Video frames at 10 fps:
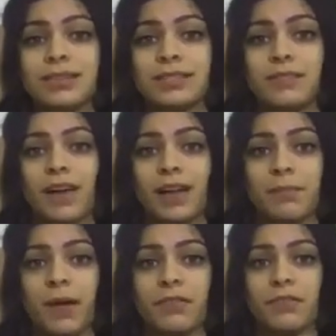divided
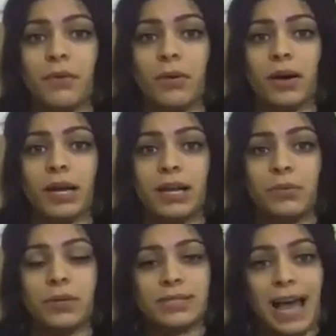by 4
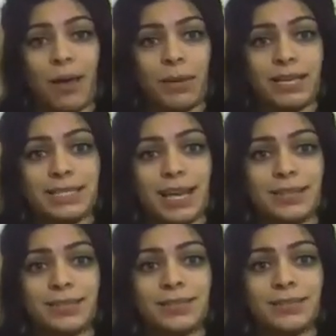equals how many tens?